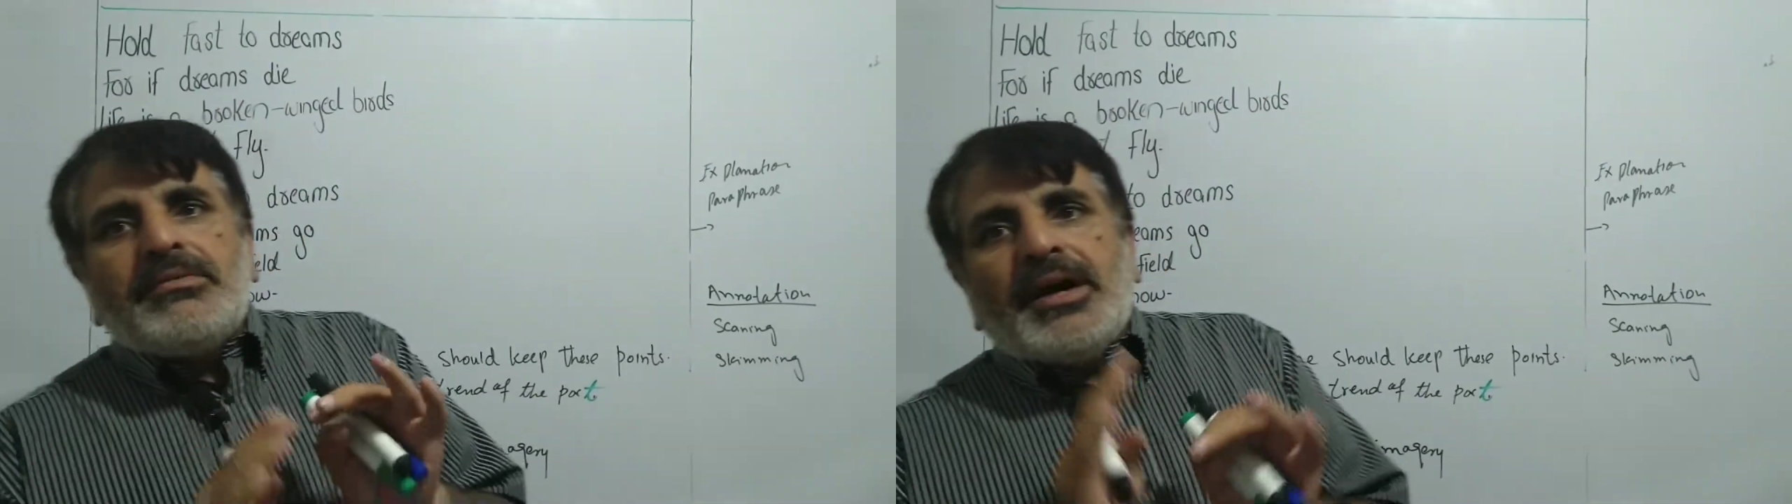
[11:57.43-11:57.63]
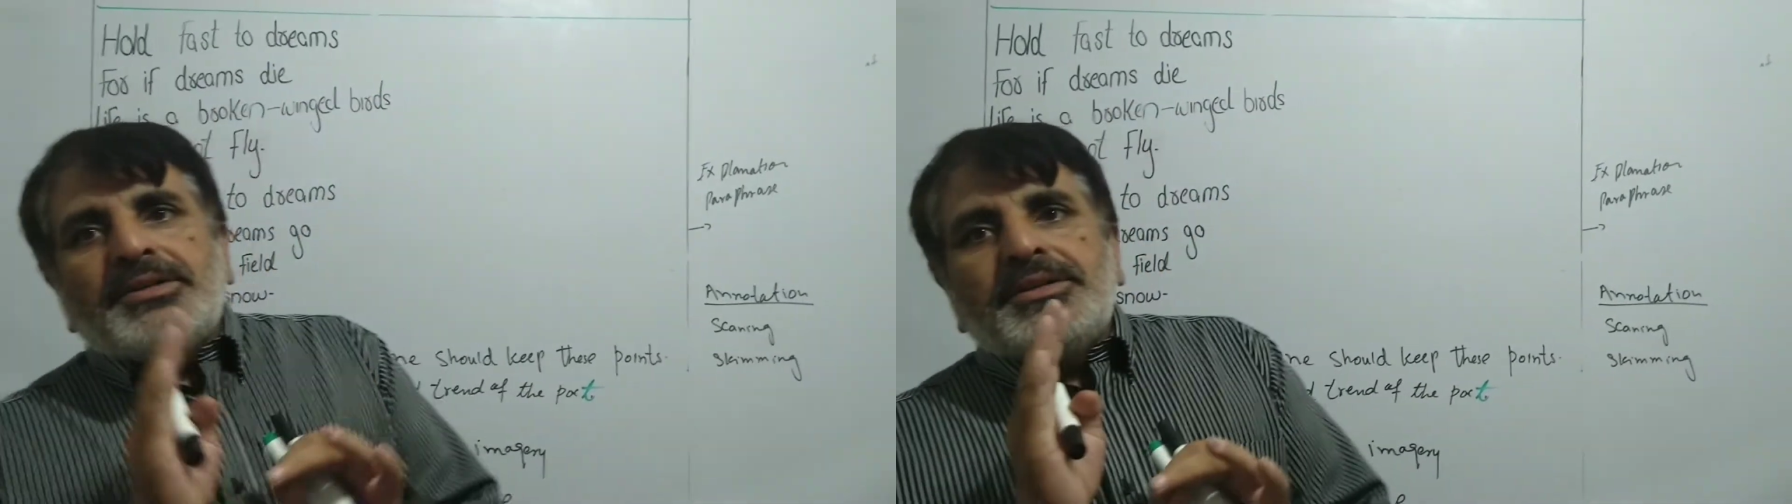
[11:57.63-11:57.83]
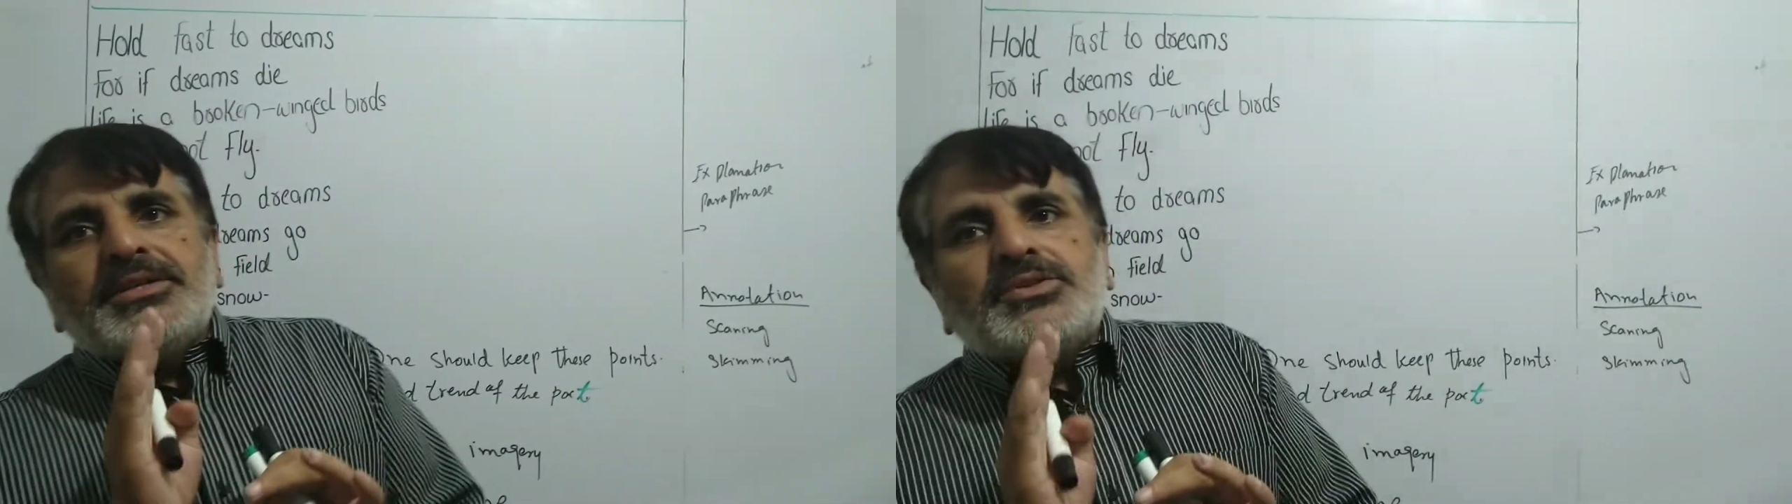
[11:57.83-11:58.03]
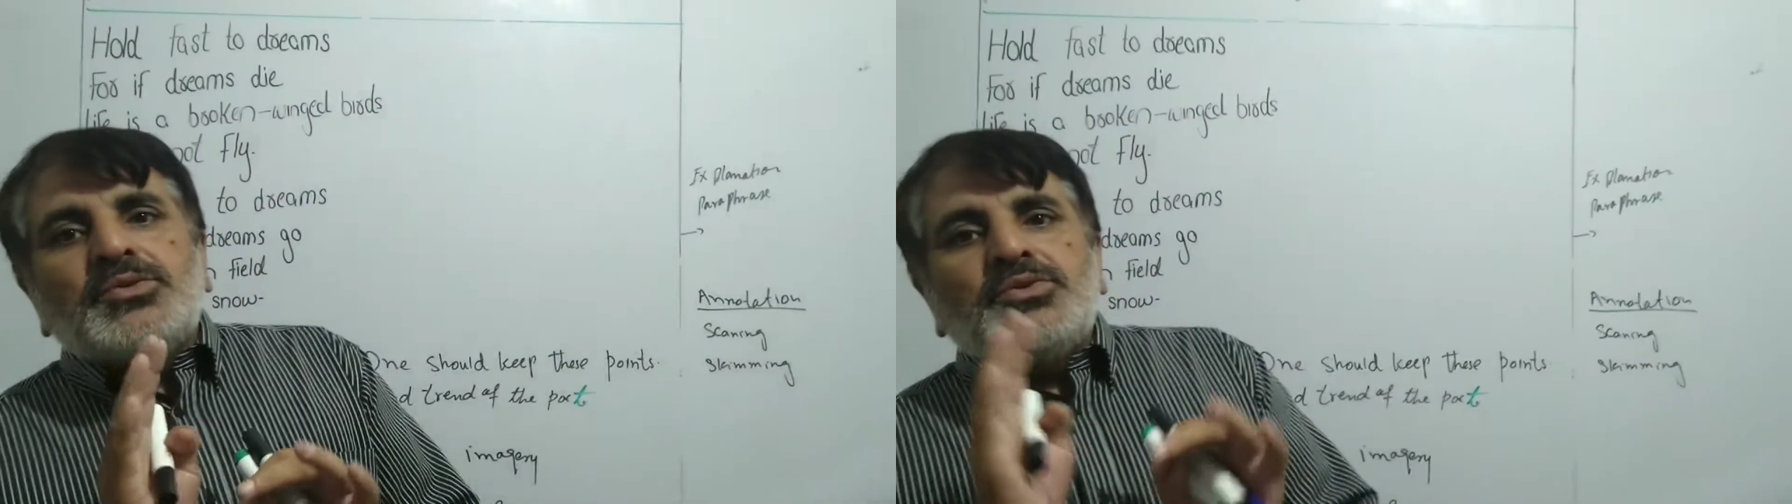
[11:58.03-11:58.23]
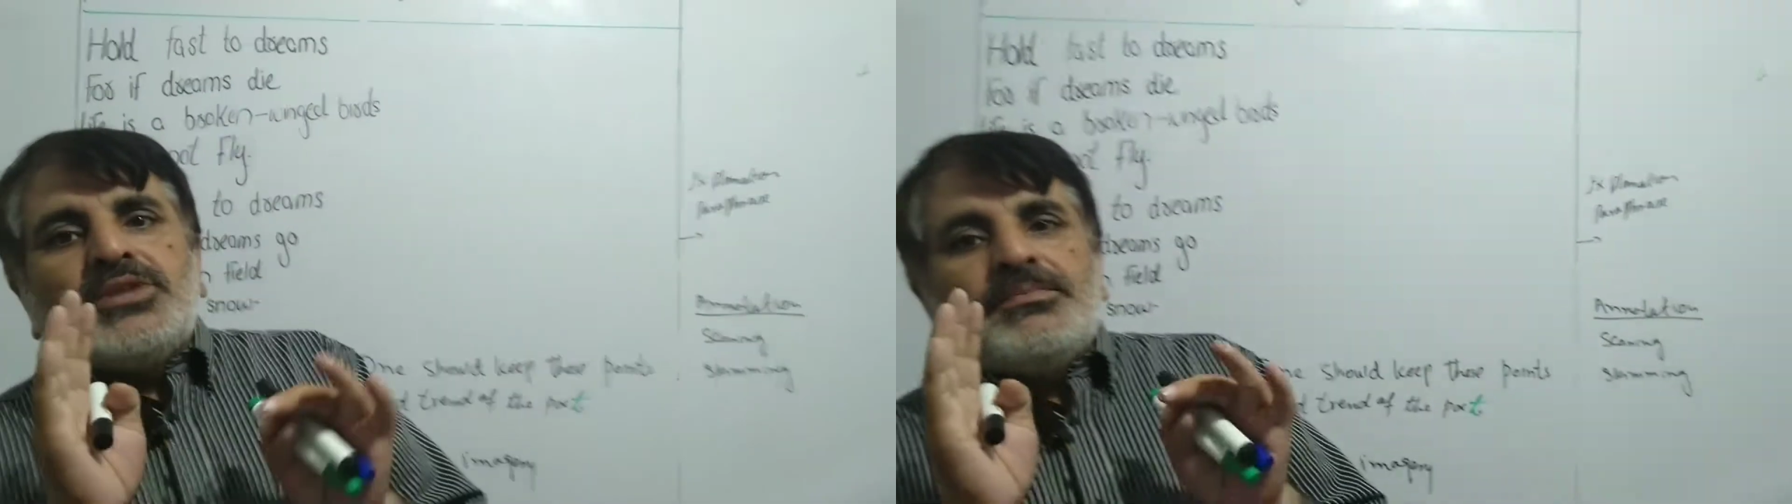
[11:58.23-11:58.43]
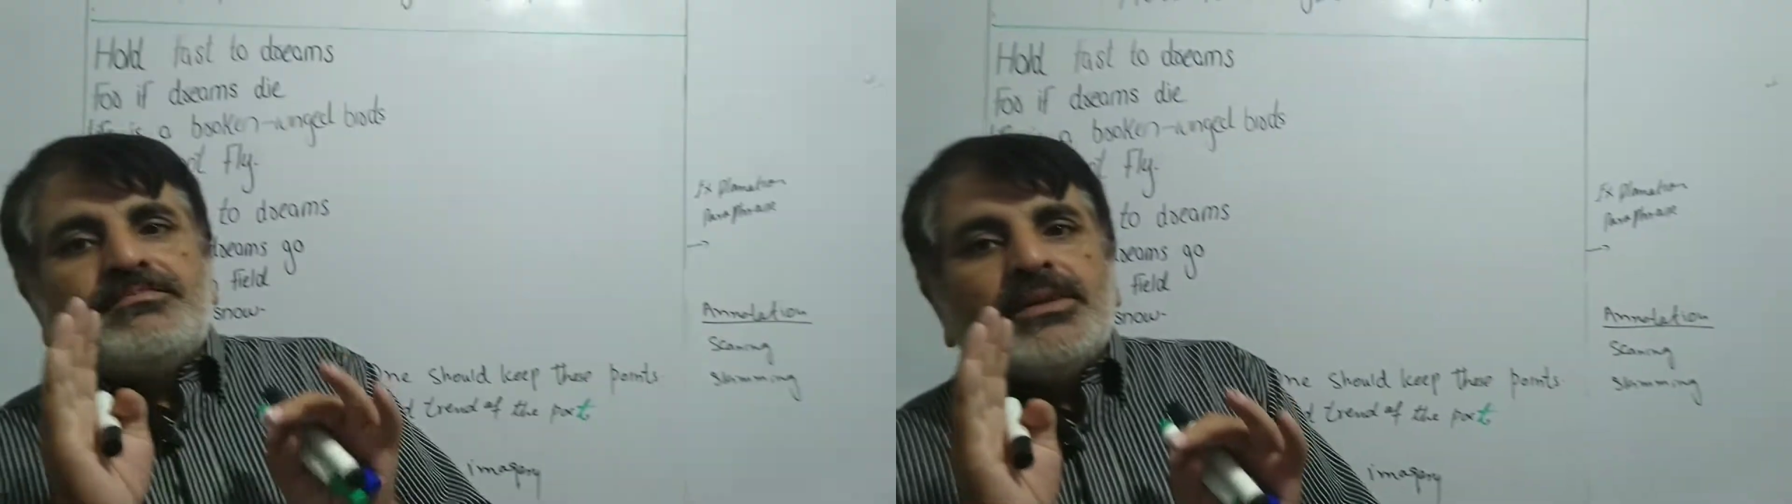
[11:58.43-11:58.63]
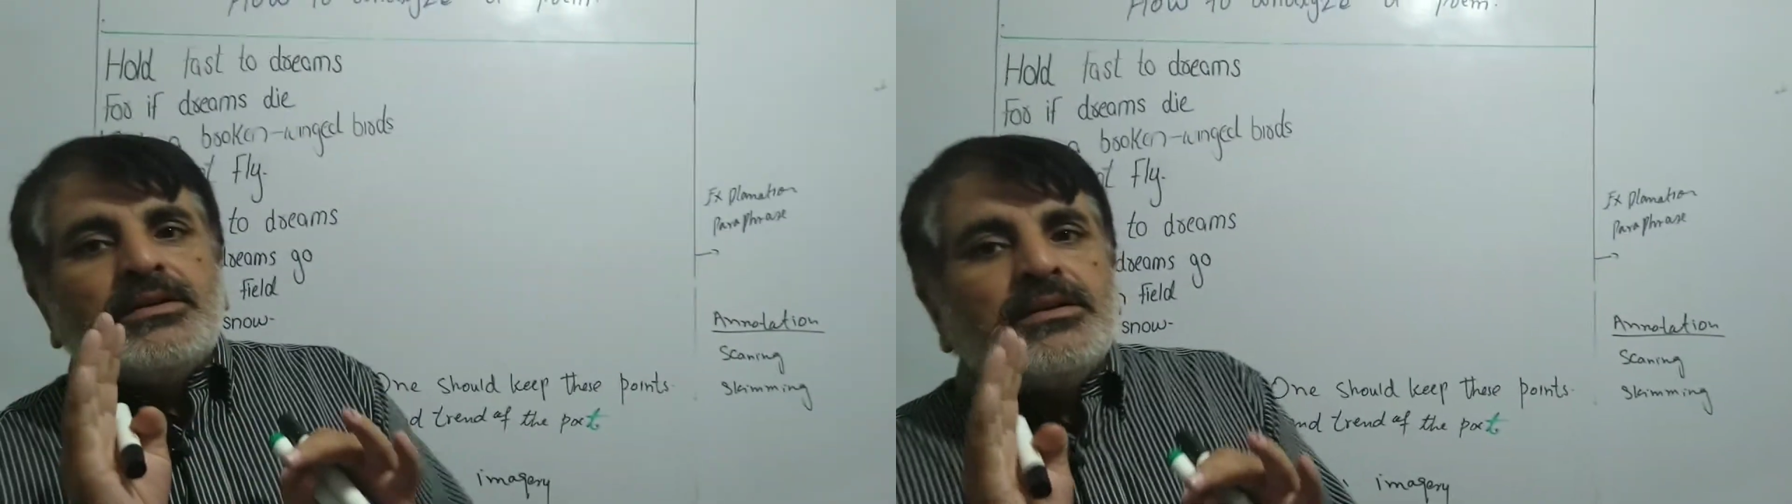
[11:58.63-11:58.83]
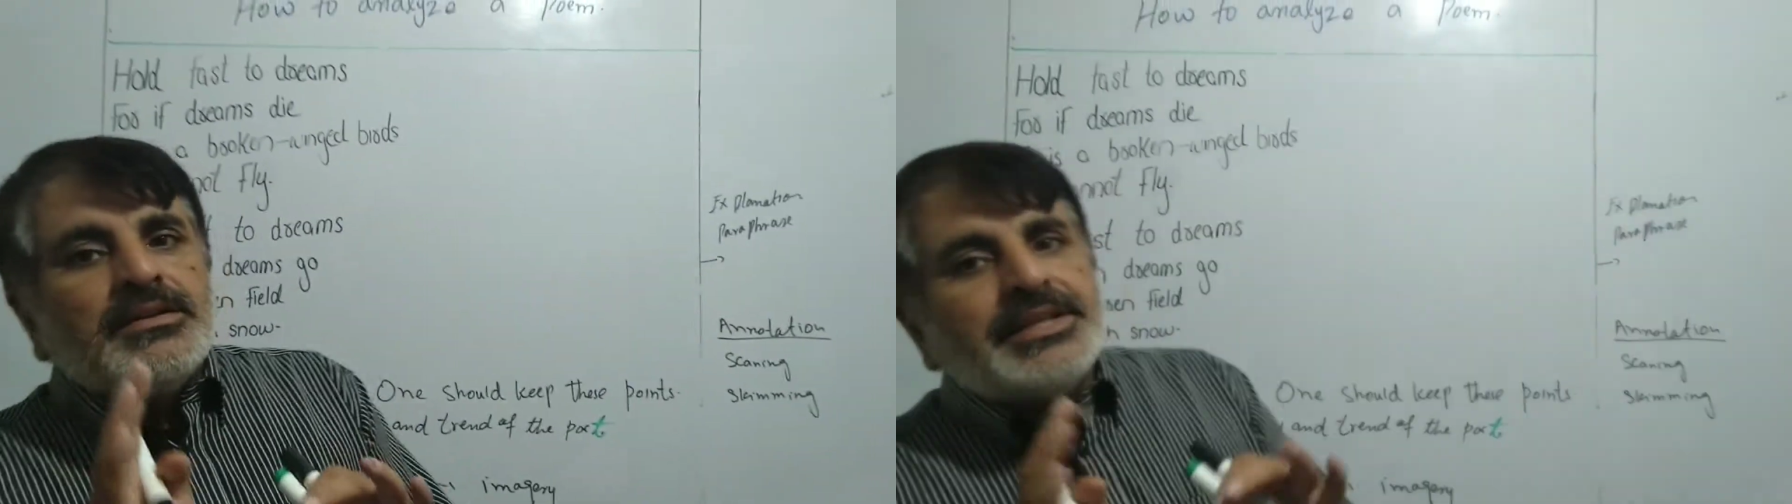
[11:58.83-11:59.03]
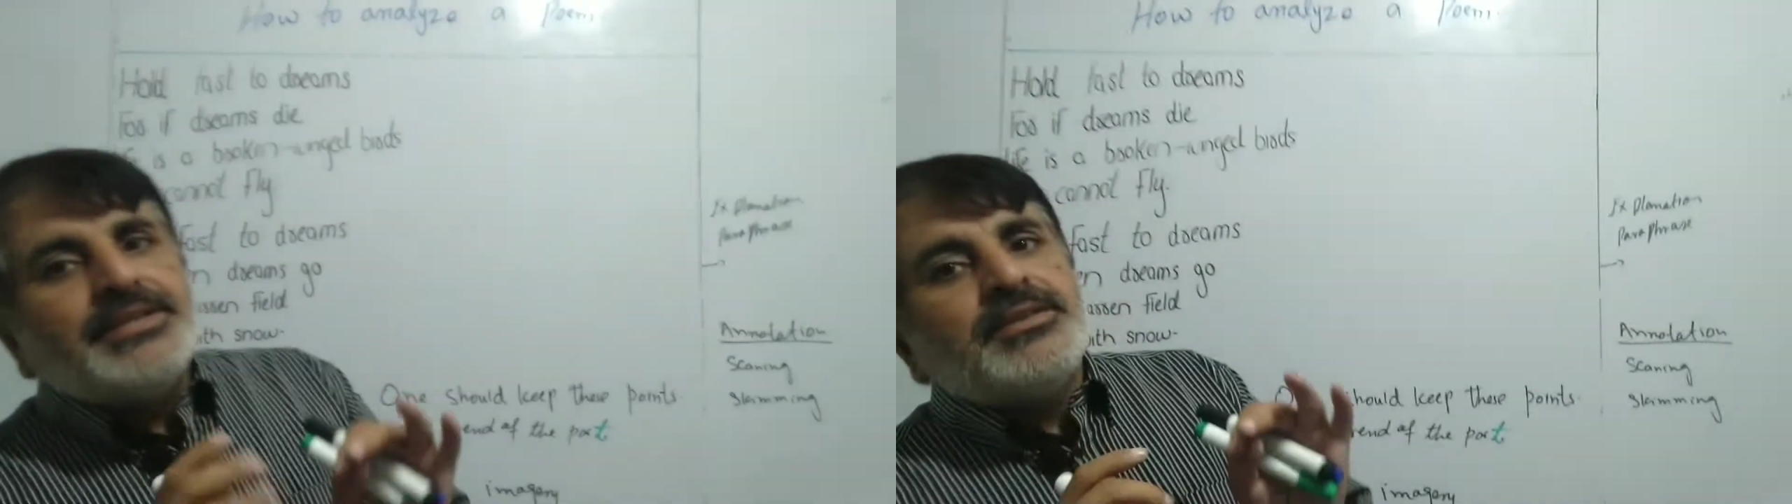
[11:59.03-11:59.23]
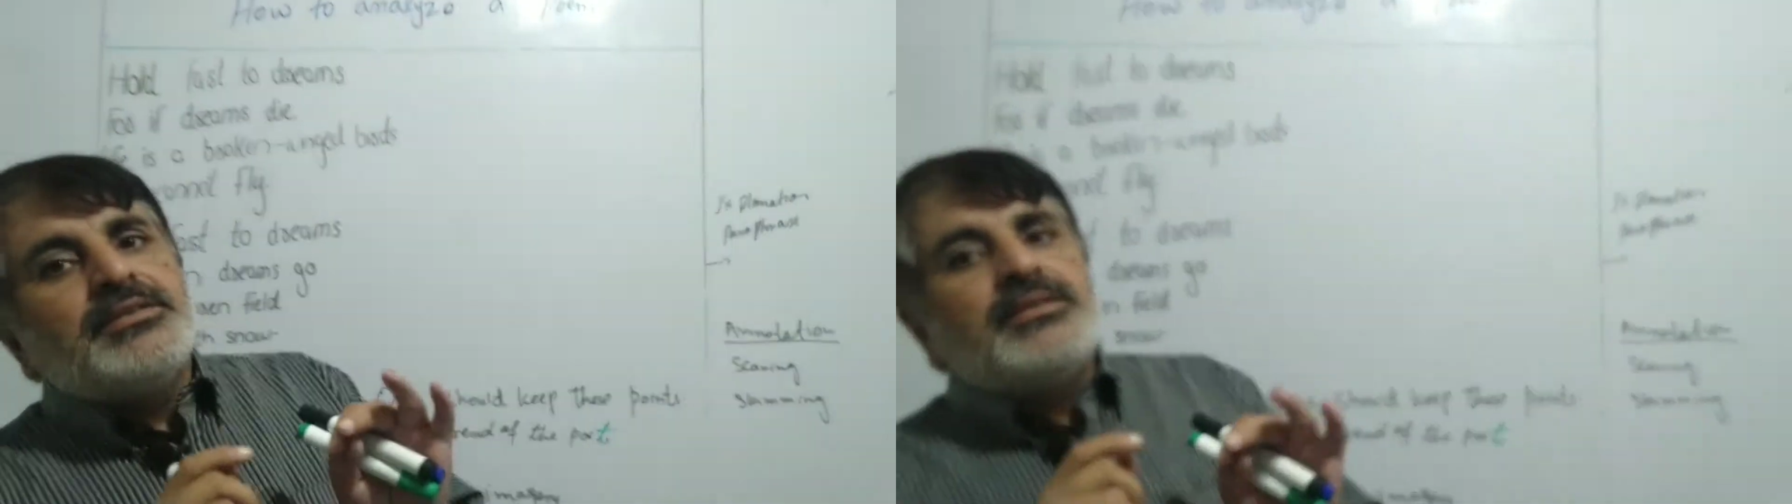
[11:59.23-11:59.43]
divided into two
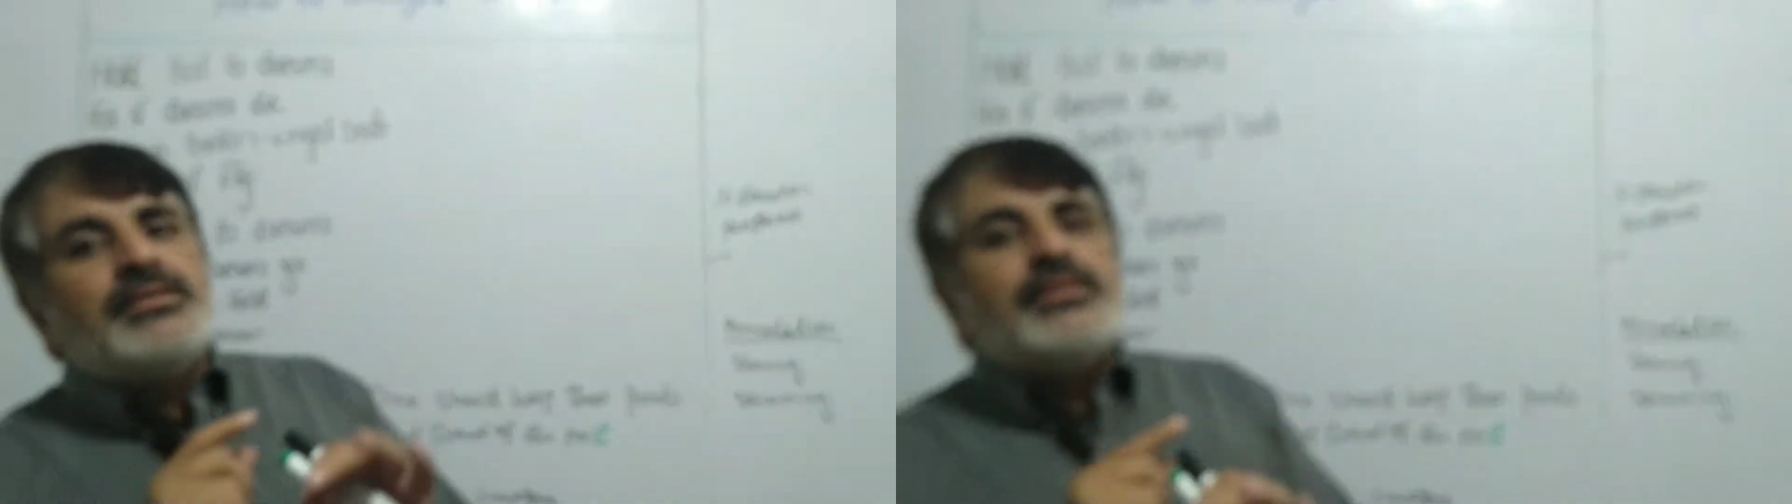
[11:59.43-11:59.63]
different